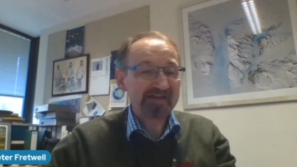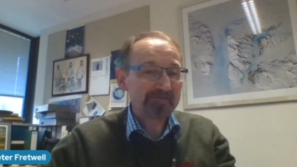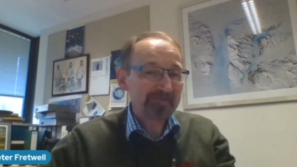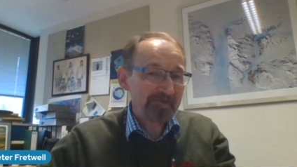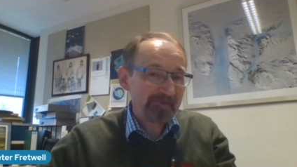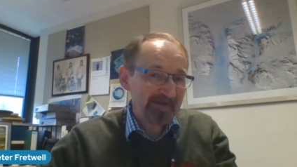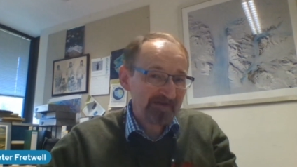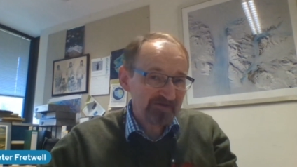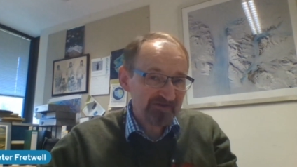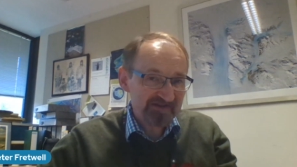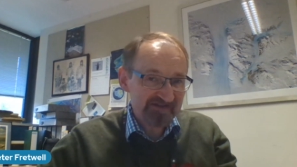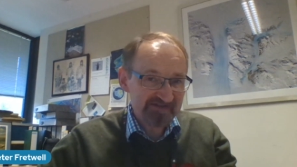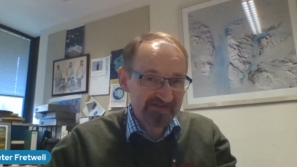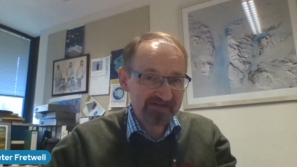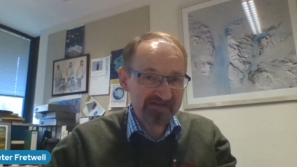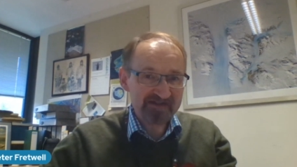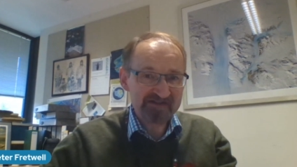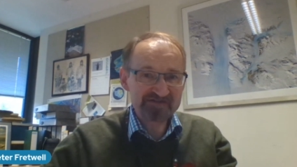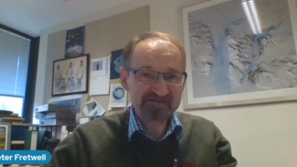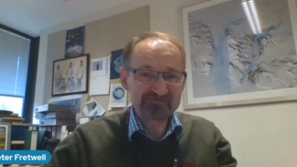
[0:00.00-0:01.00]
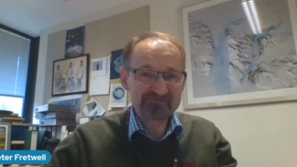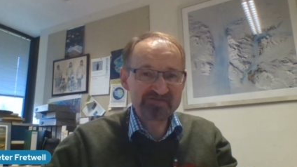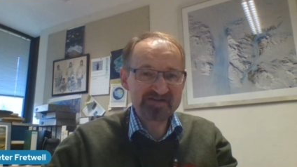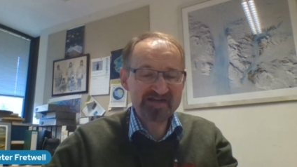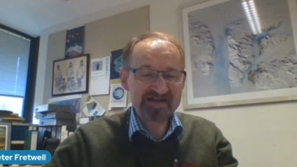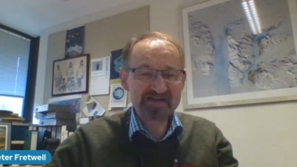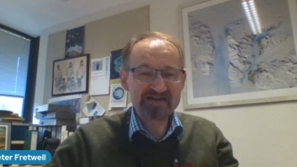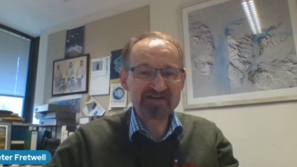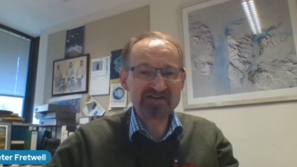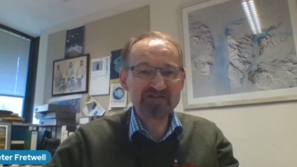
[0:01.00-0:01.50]
emperor penguin is a, is a
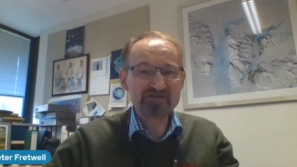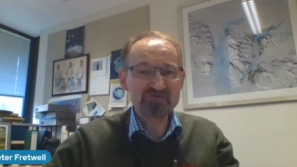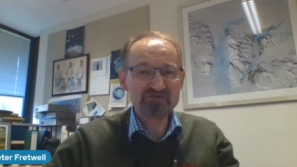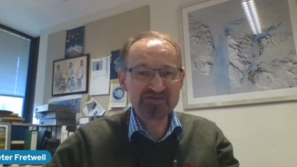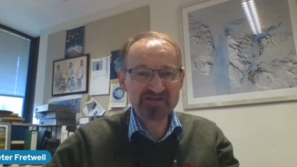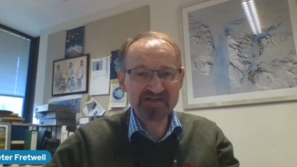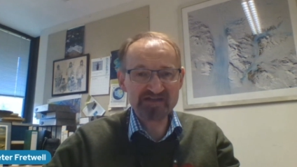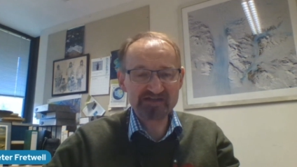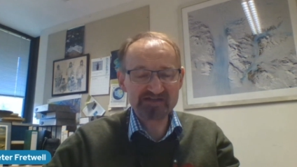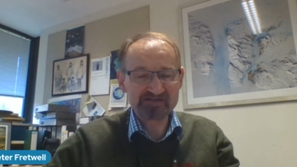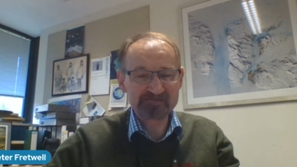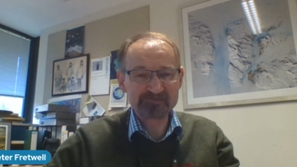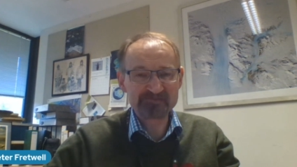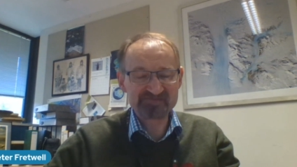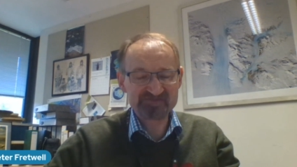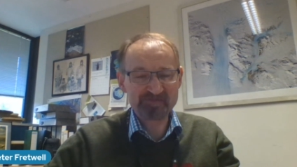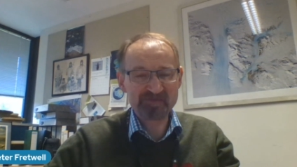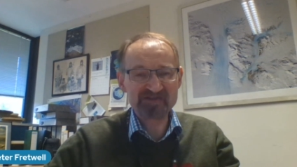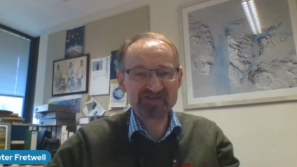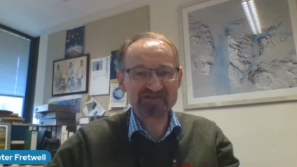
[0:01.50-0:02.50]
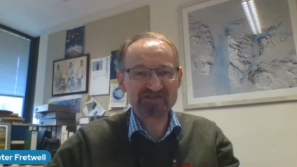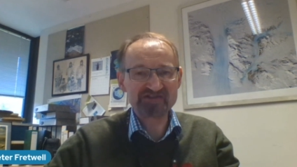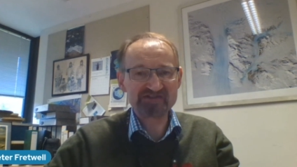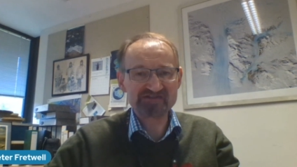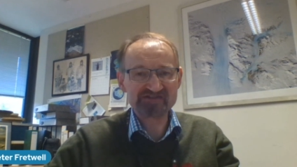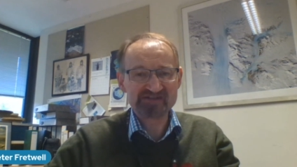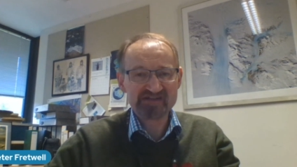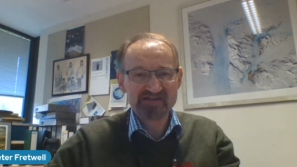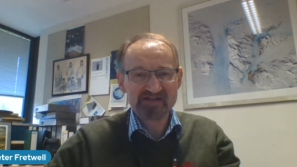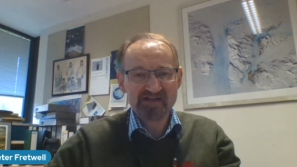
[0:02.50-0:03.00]
really unique
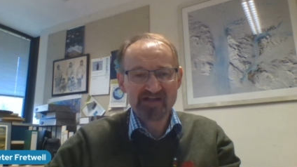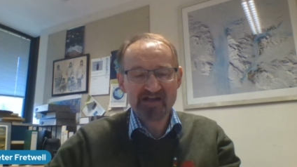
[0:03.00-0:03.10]
species.